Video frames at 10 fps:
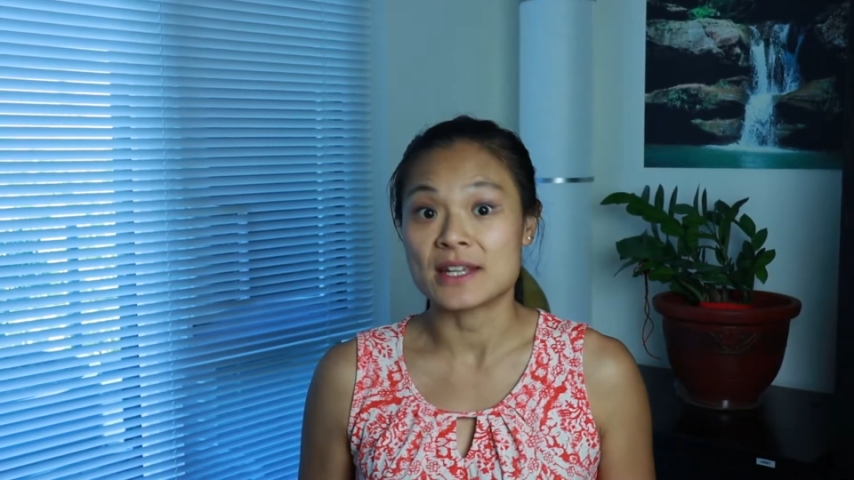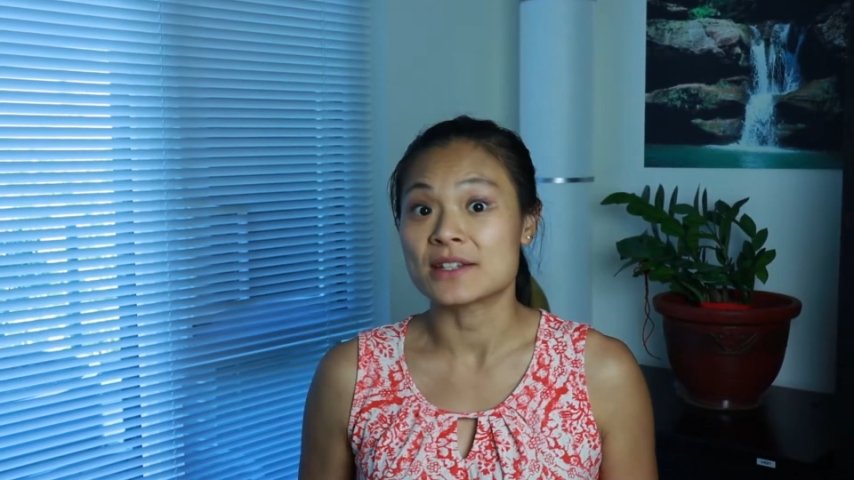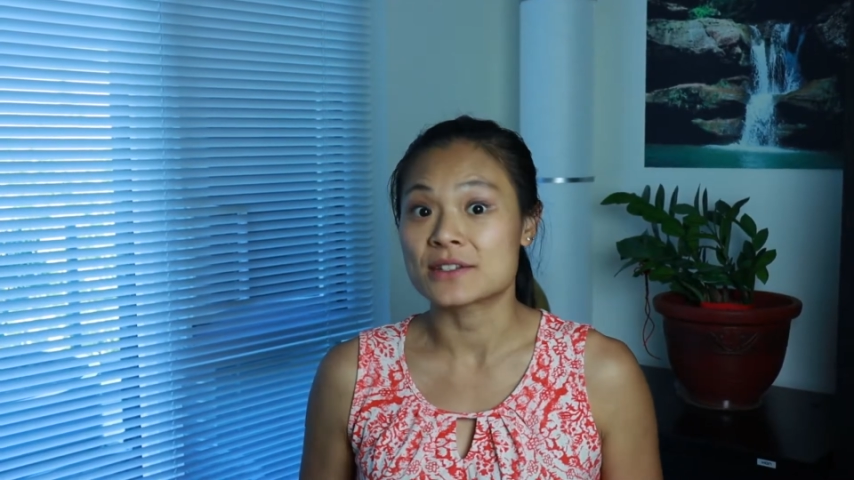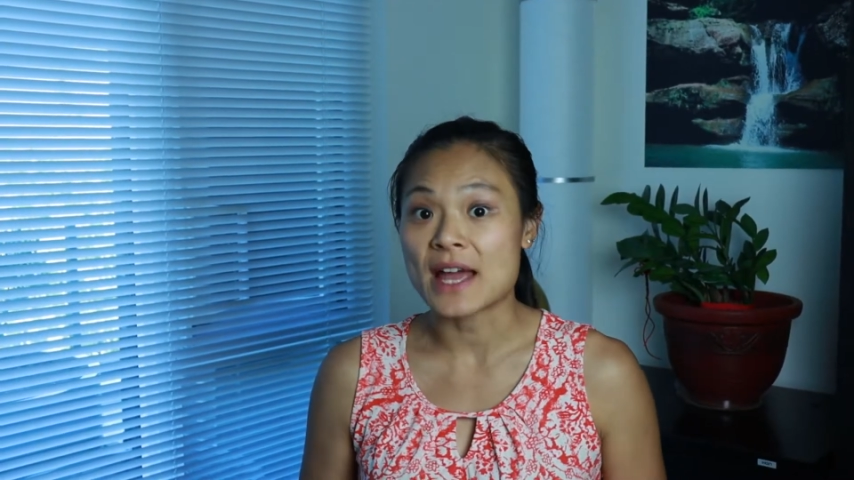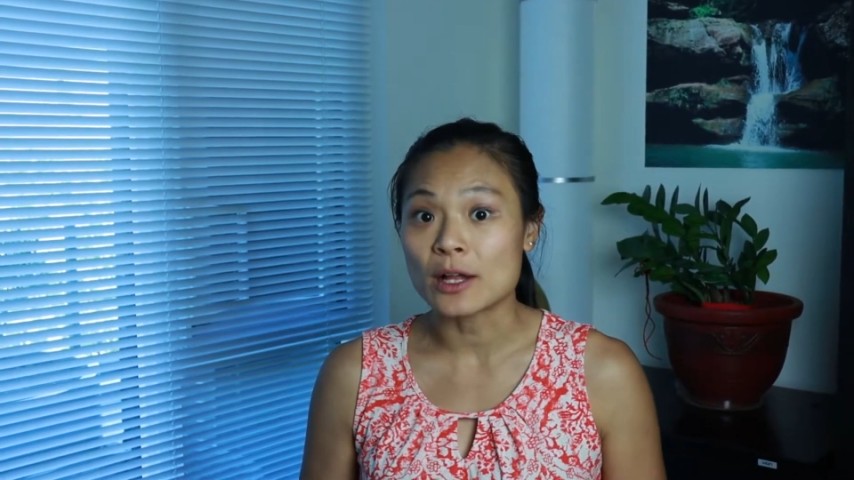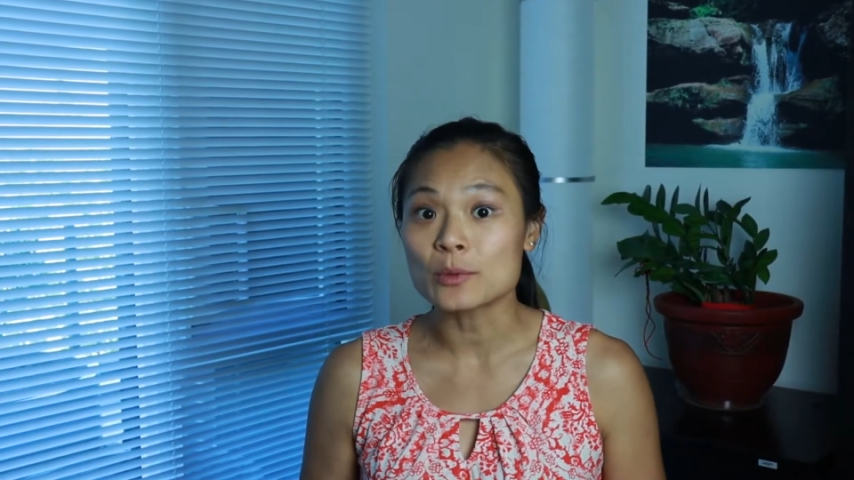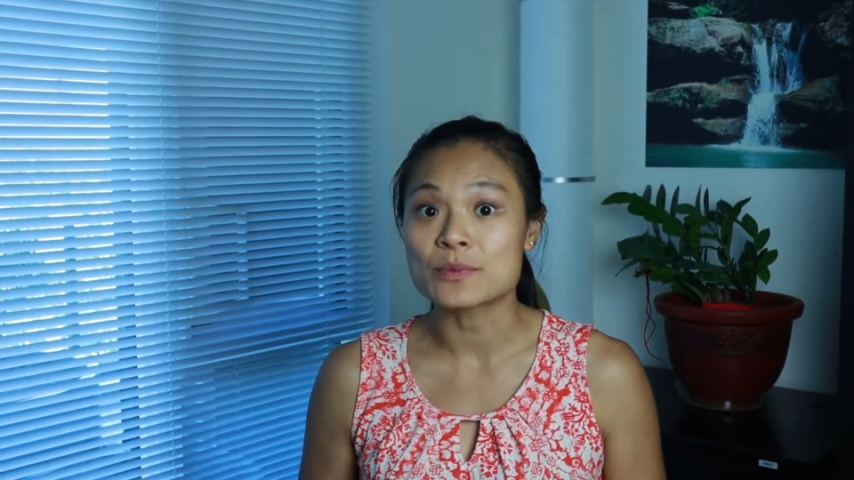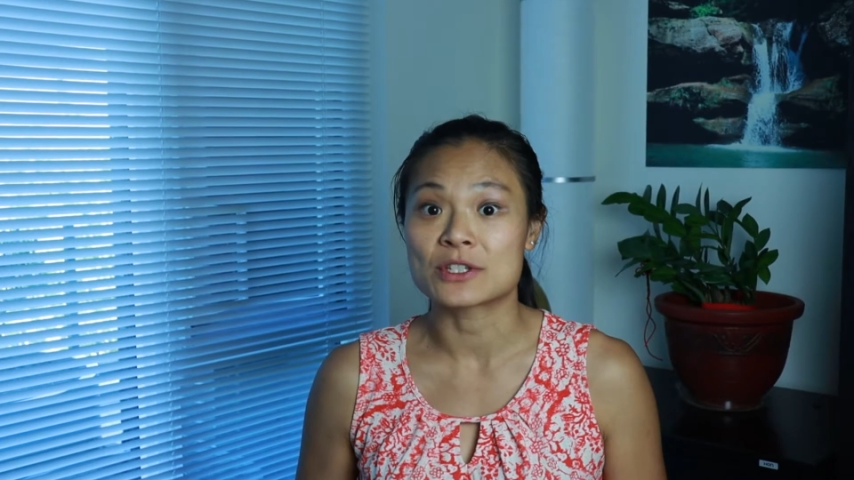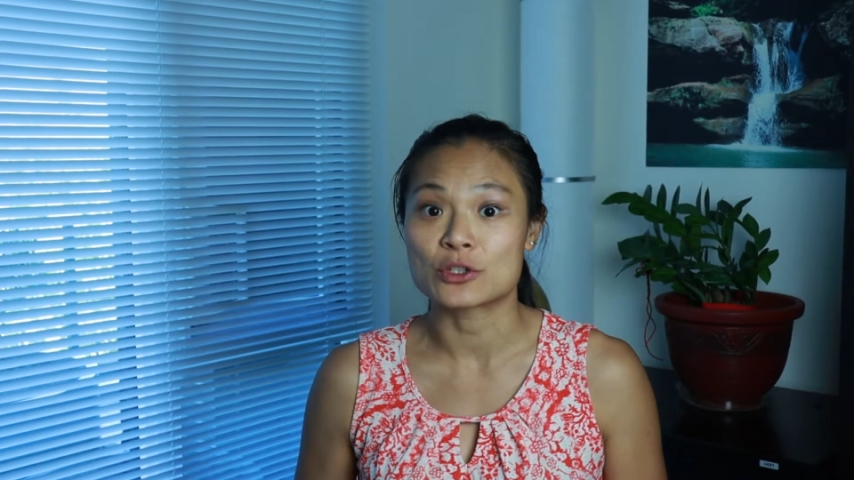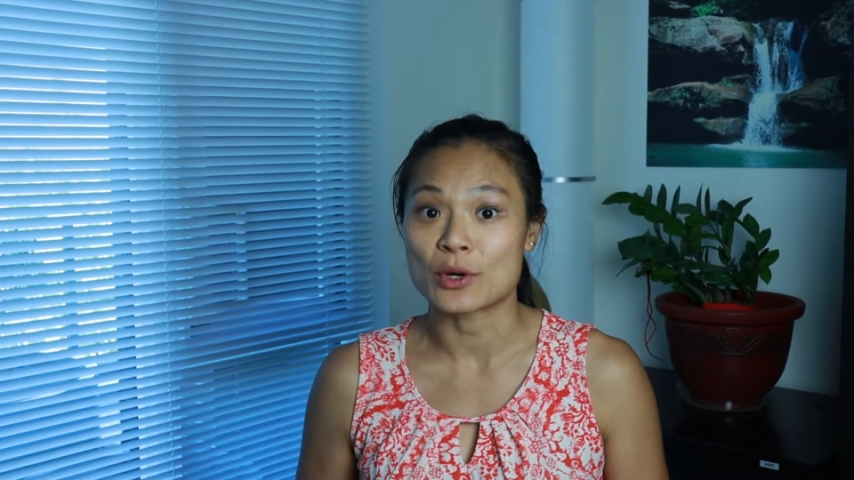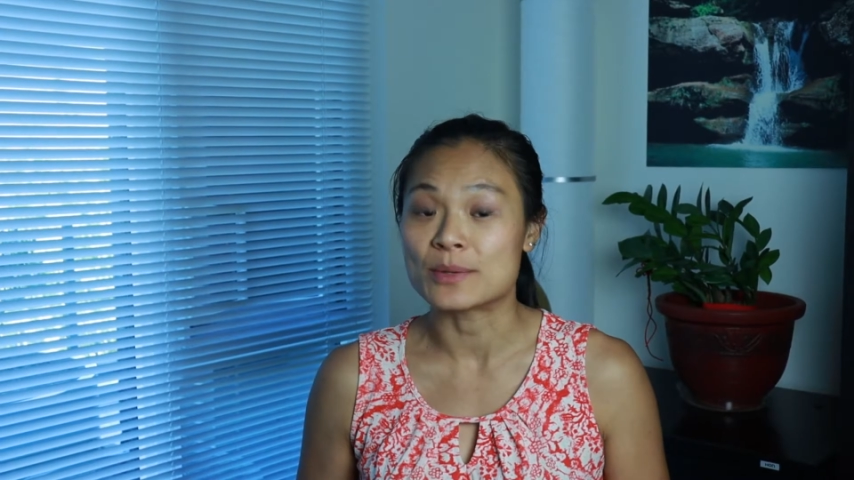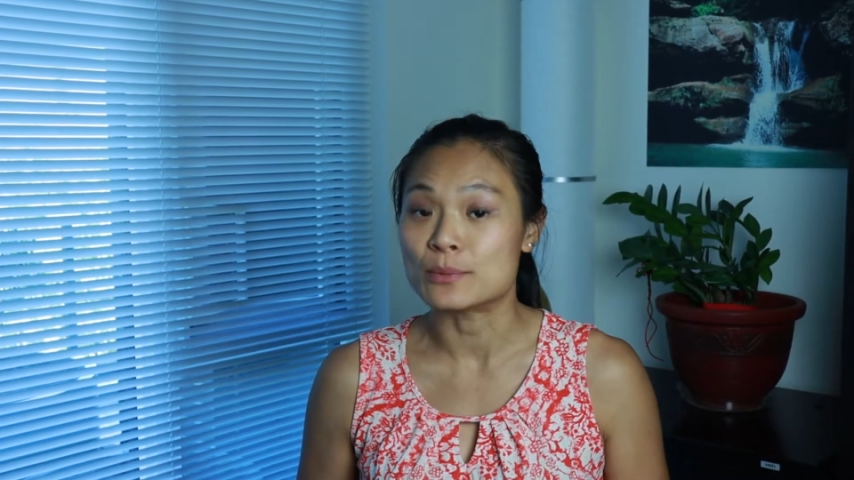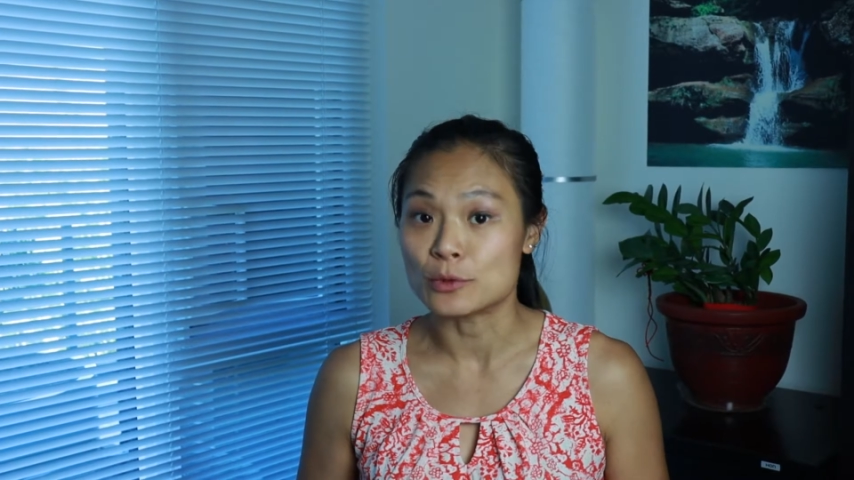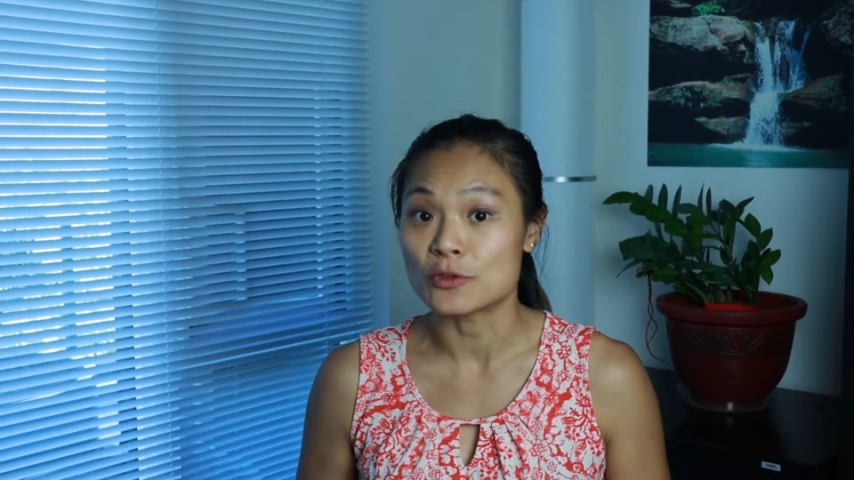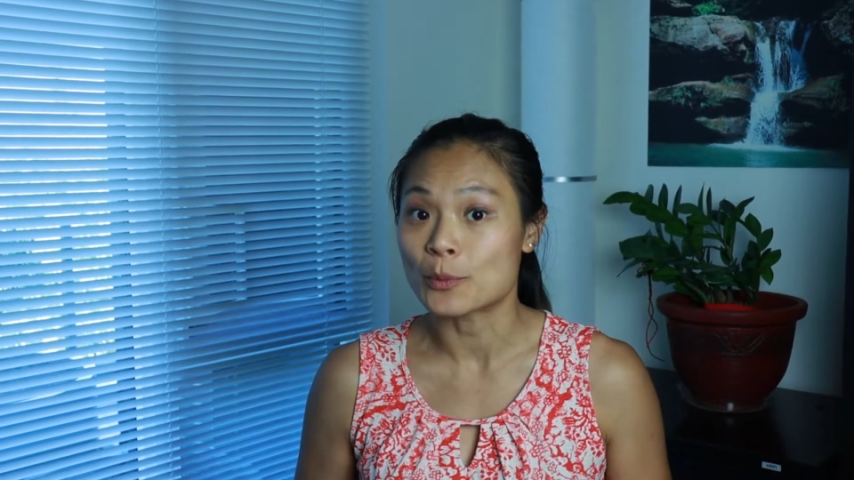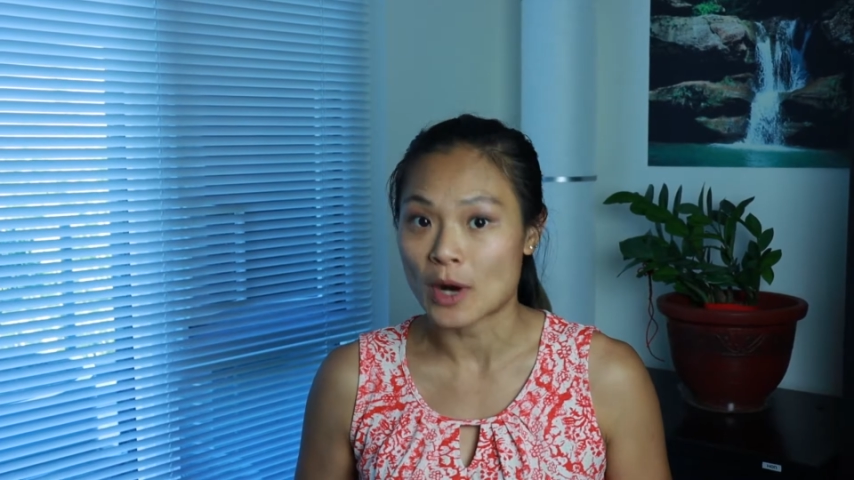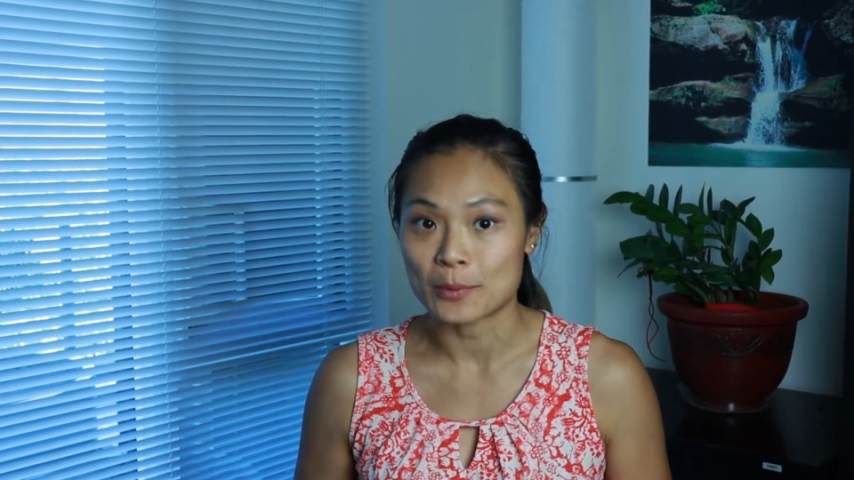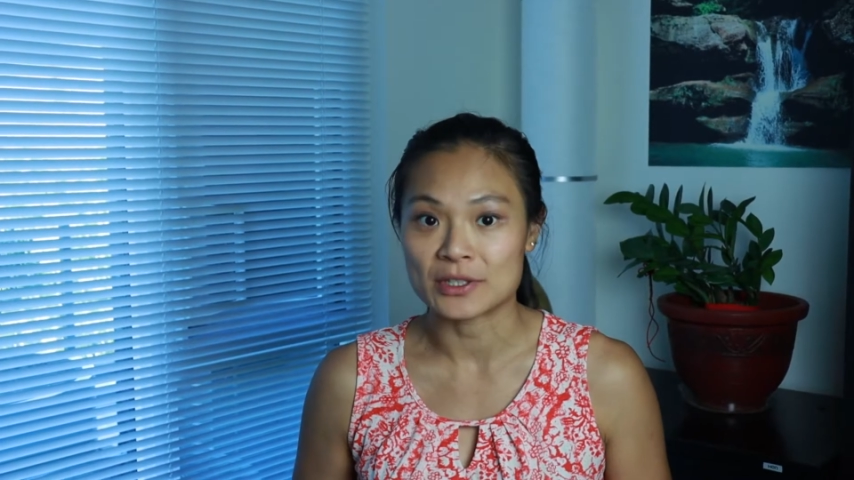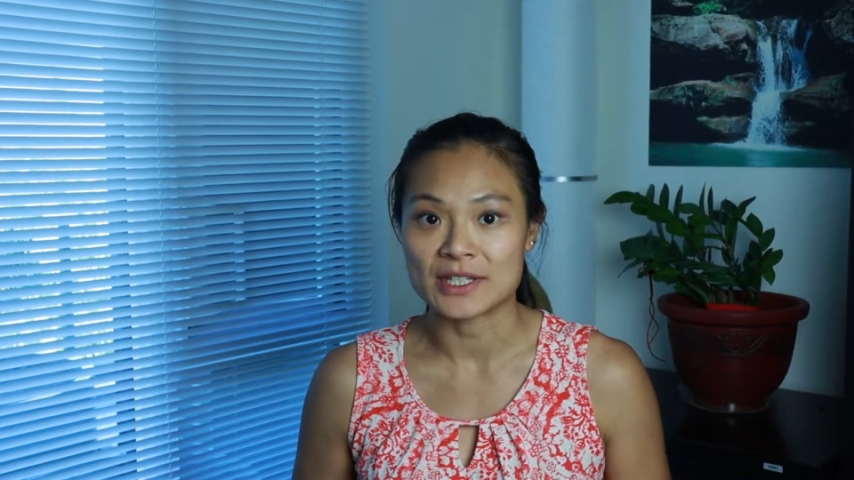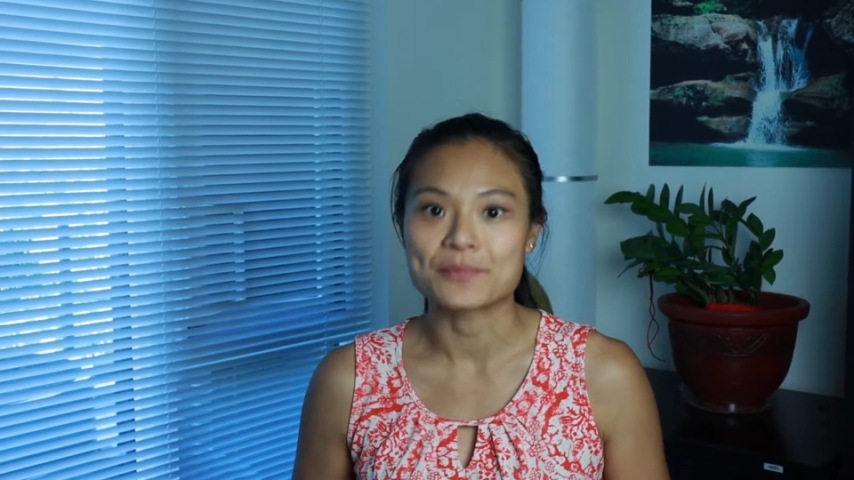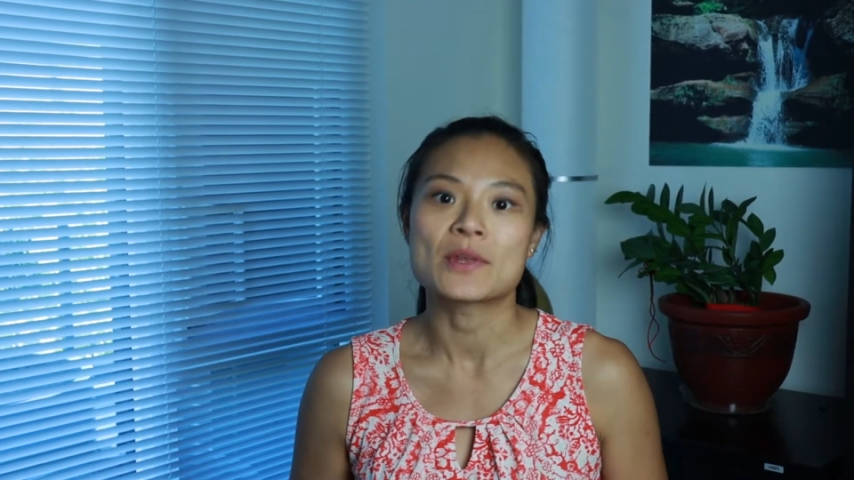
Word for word: is to help the joint move properly.